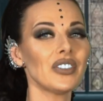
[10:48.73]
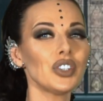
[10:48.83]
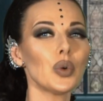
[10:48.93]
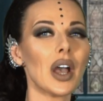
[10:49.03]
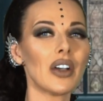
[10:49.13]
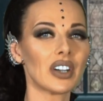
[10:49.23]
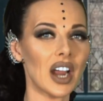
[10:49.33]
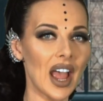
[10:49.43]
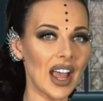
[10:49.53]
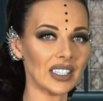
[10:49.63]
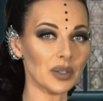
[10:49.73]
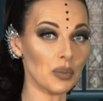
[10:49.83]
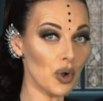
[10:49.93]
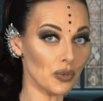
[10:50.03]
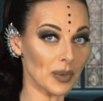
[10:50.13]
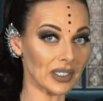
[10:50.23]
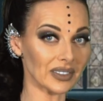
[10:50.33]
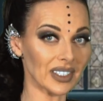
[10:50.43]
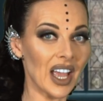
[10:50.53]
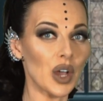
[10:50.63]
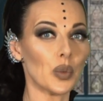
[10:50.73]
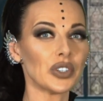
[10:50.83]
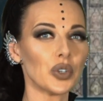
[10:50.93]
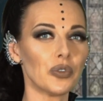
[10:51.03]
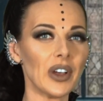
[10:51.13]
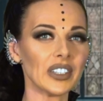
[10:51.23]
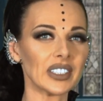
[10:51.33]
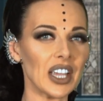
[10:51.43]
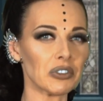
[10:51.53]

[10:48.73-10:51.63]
you ever had a moment when you felt a